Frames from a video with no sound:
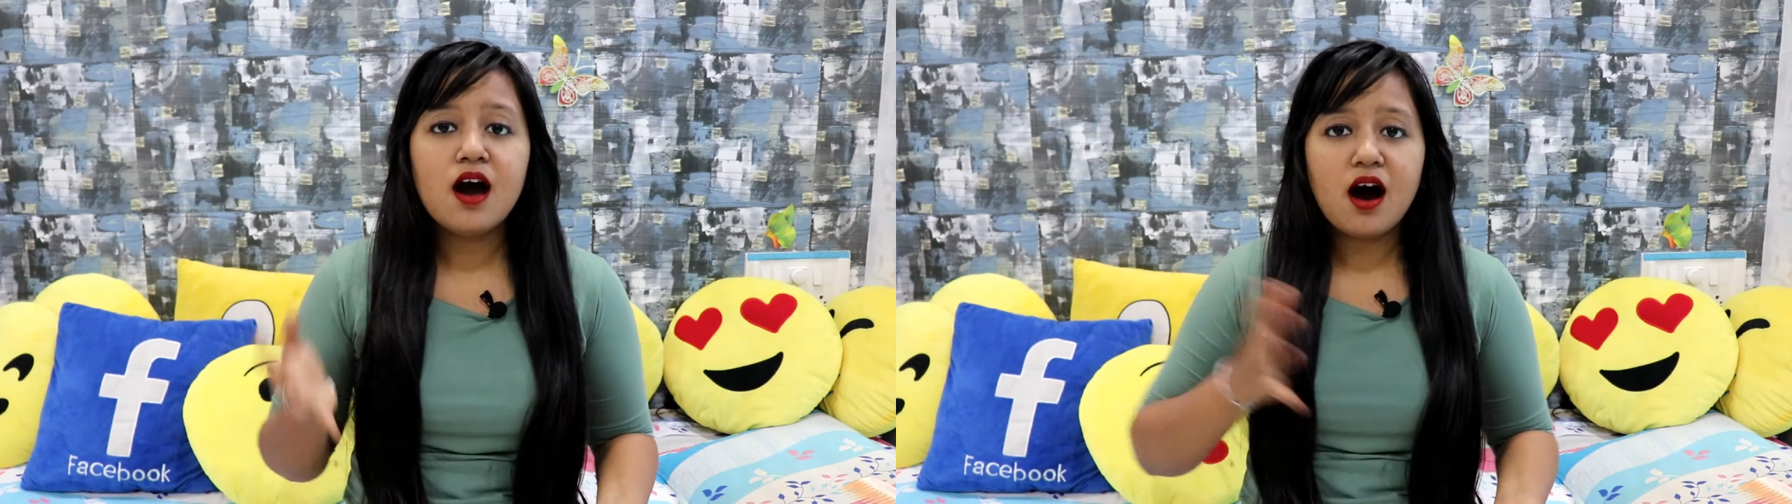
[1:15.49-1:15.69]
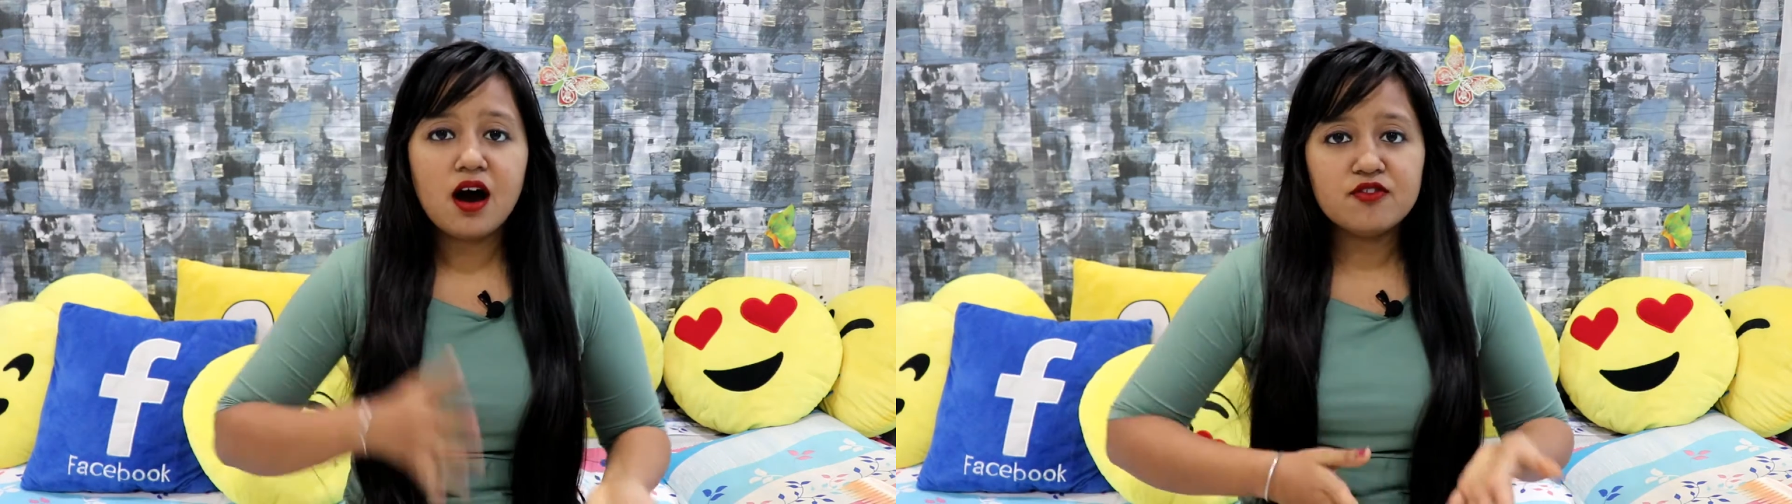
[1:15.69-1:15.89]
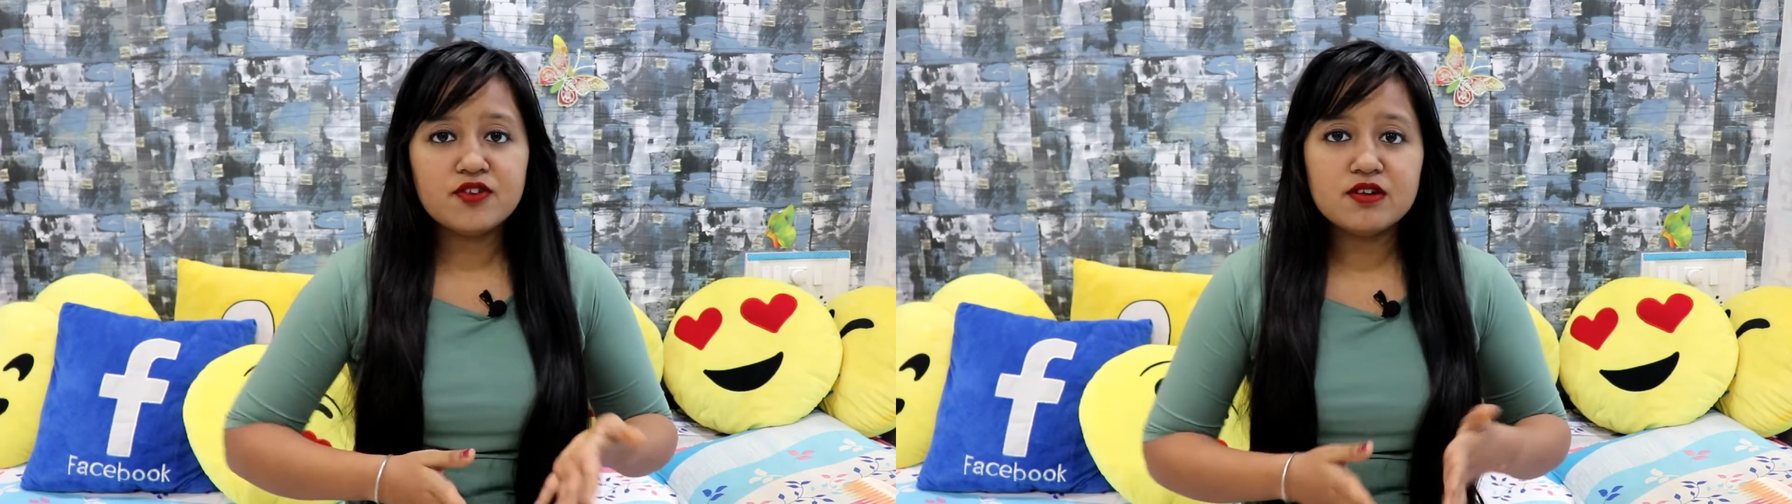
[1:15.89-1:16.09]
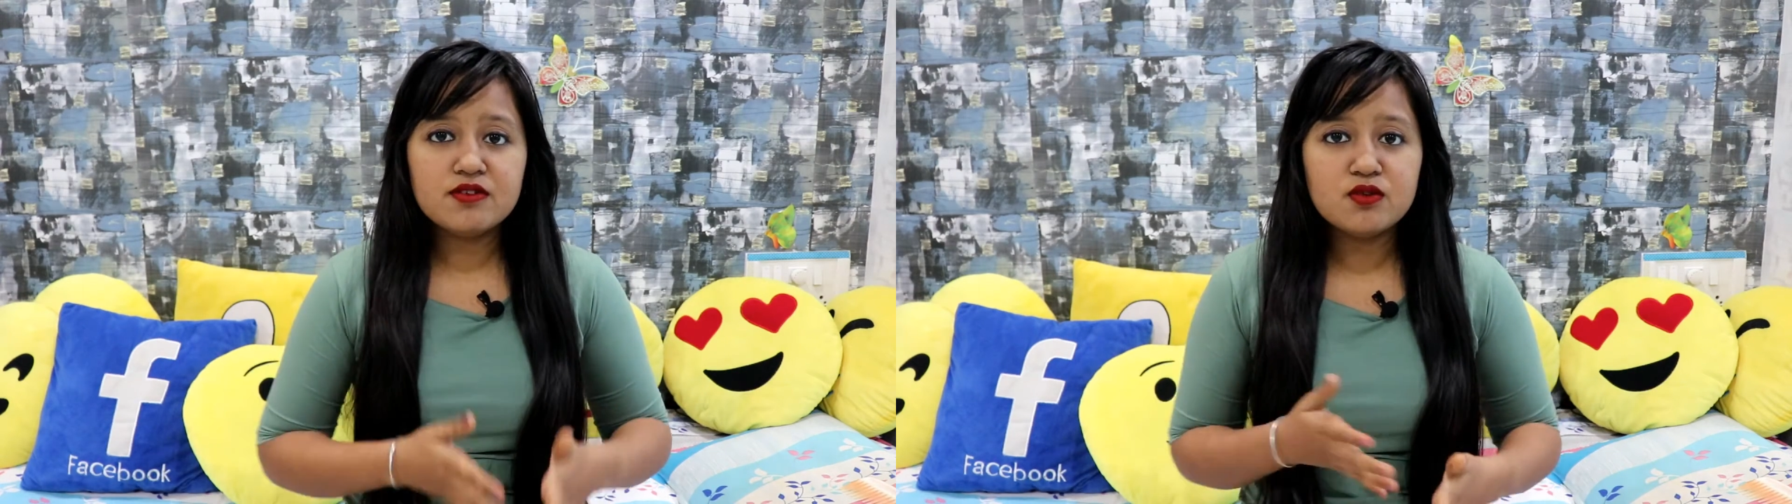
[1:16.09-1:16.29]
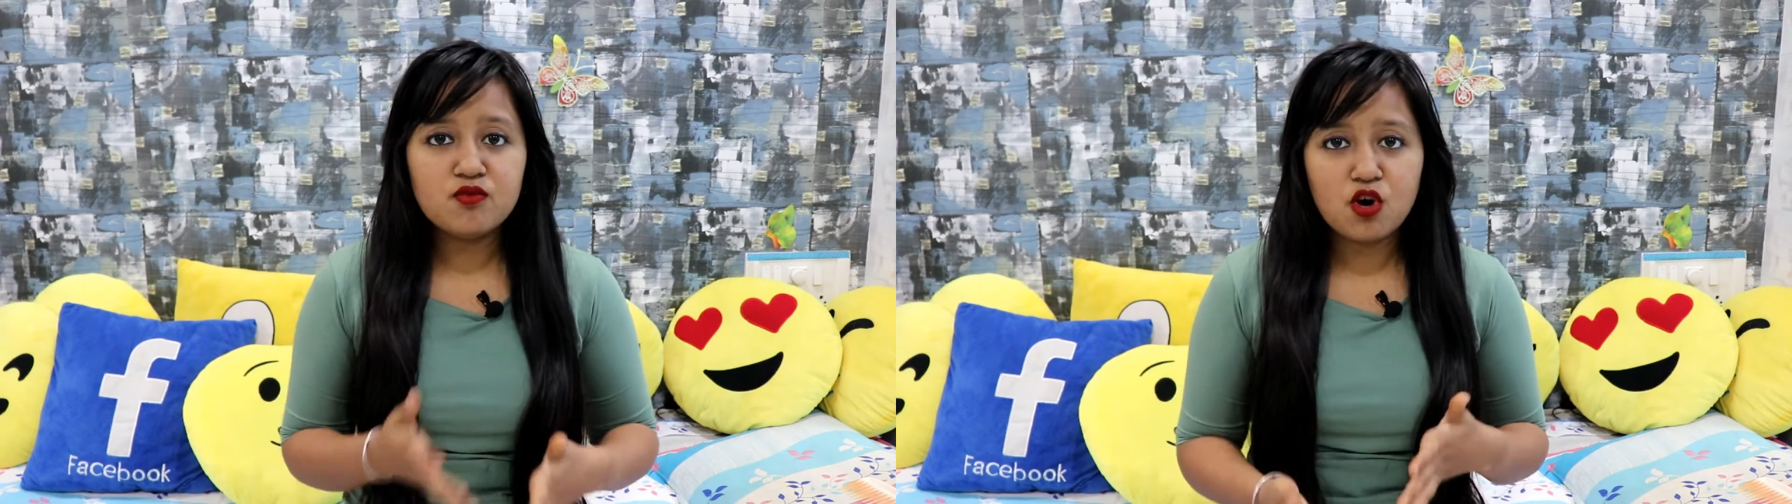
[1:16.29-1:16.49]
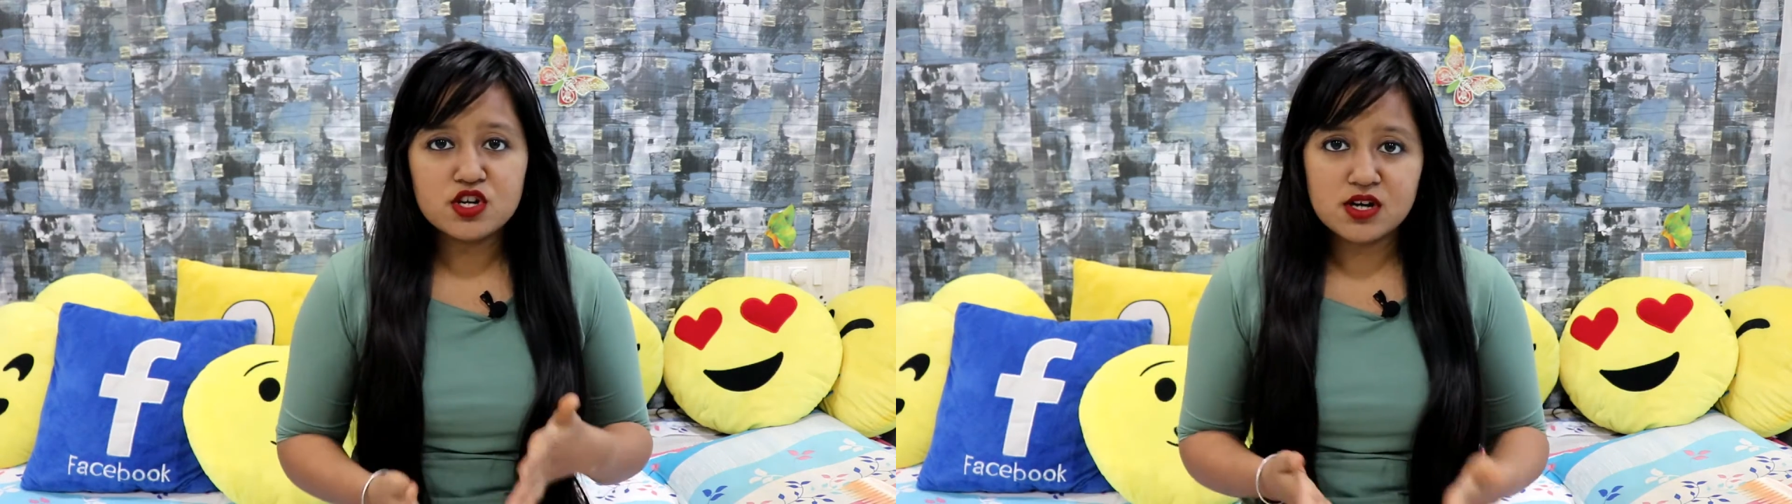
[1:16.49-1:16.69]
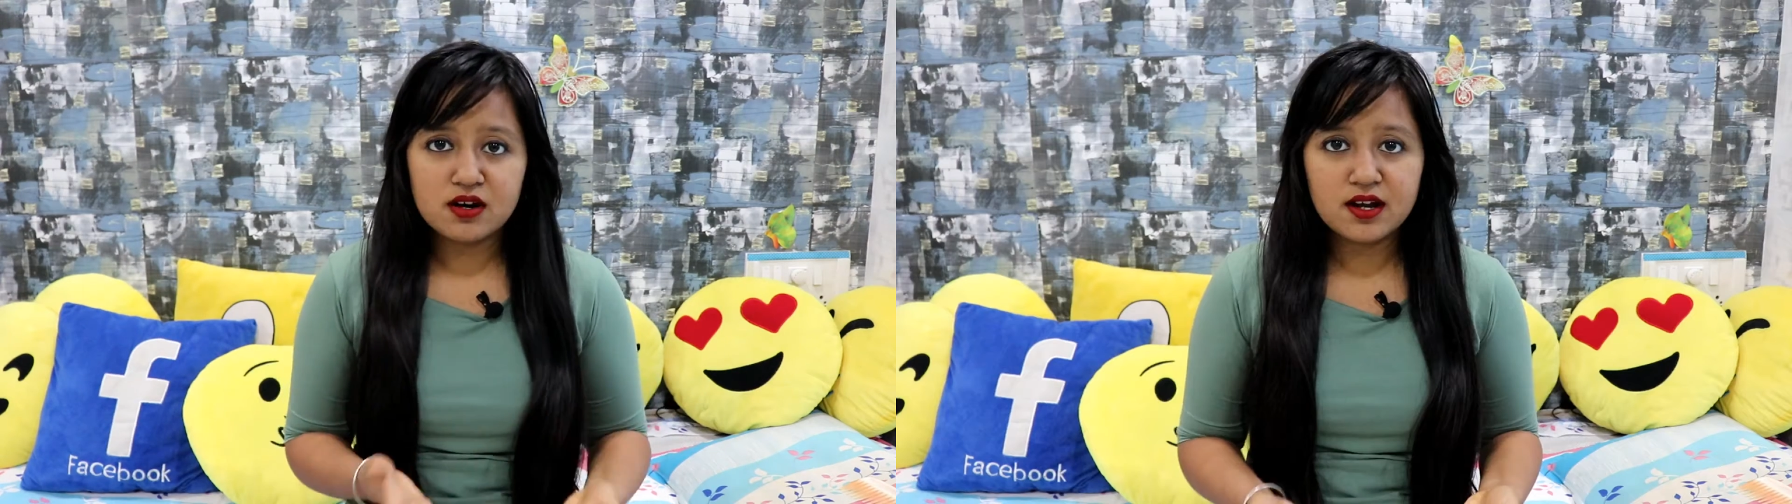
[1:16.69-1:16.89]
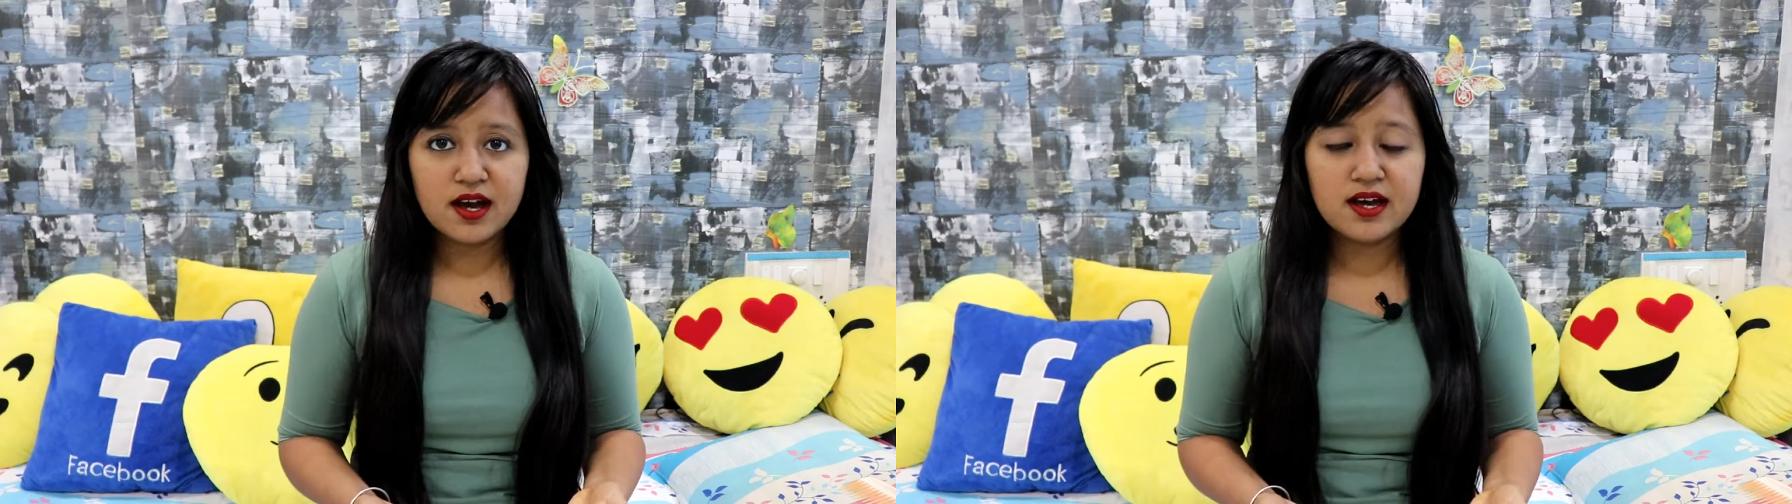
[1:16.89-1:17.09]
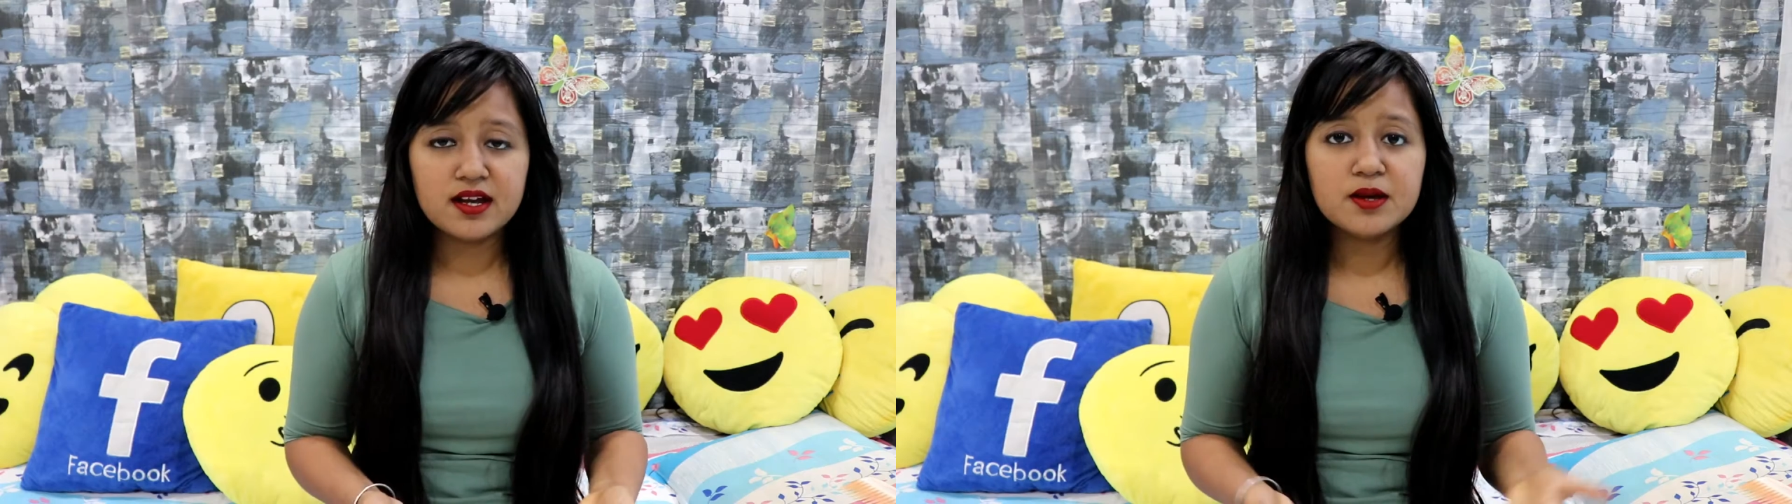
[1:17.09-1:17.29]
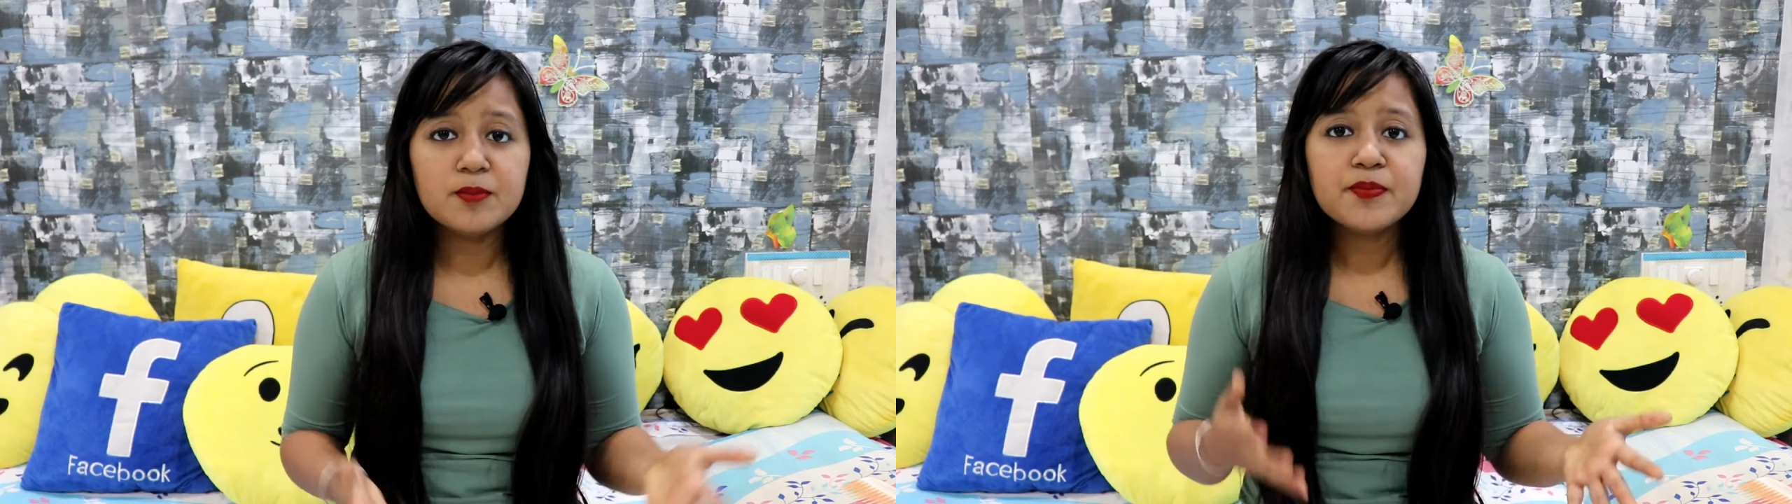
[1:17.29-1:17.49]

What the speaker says: after we wash our hair.